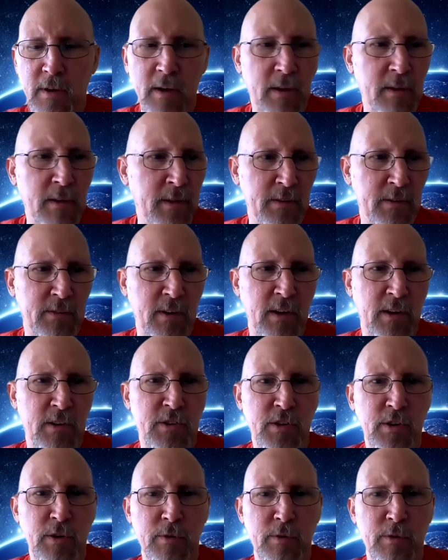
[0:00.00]
uh, these
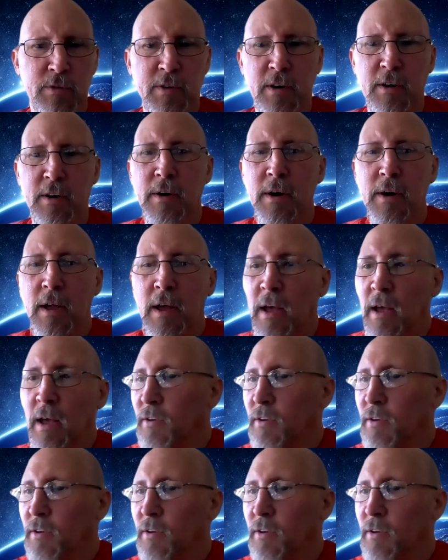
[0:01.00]
issues here.